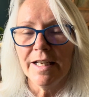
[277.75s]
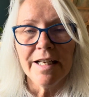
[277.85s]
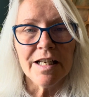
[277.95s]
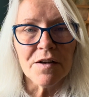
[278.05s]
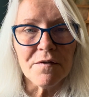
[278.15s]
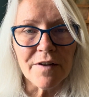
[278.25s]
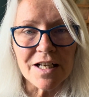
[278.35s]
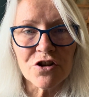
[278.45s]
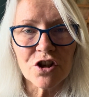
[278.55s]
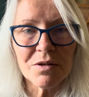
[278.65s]

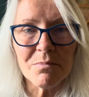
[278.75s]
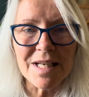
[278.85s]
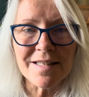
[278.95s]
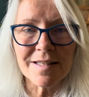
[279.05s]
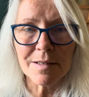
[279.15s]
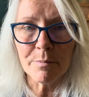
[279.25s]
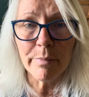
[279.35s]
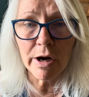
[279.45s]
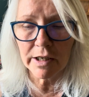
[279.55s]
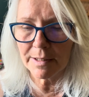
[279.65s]
Innovation meets
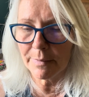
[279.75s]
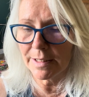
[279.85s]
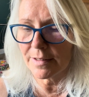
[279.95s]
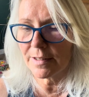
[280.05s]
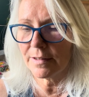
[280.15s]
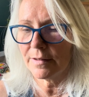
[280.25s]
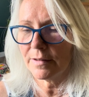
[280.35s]
embodiment.